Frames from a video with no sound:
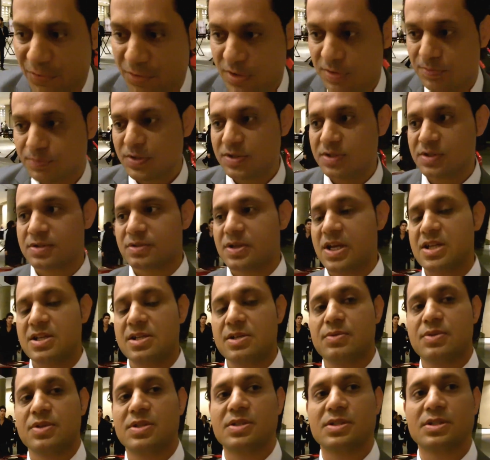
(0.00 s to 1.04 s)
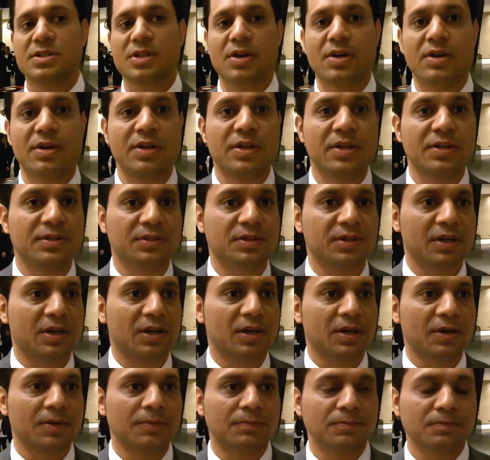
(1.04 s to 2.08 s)
My first business actually was started
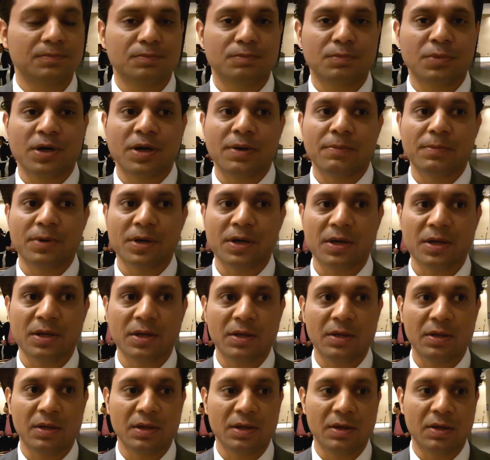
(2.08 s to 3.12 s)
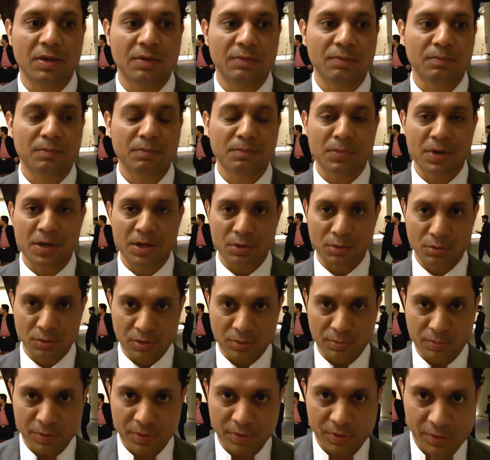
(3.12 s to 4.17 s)
by my
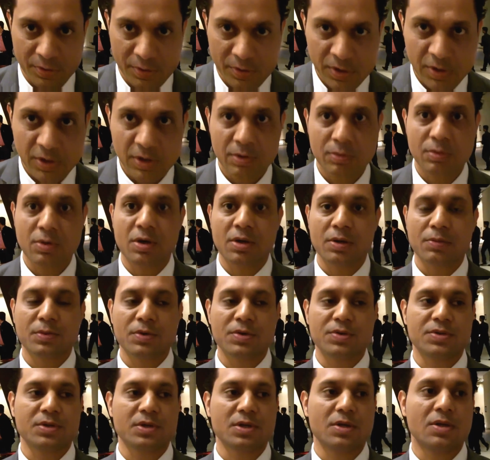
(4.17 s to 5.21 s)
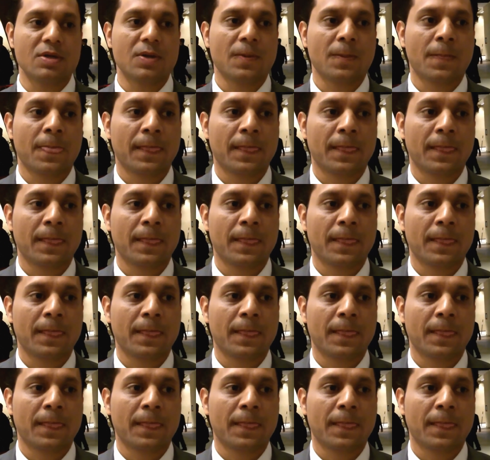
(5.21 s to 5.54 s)
older brother, Rocky Mirza.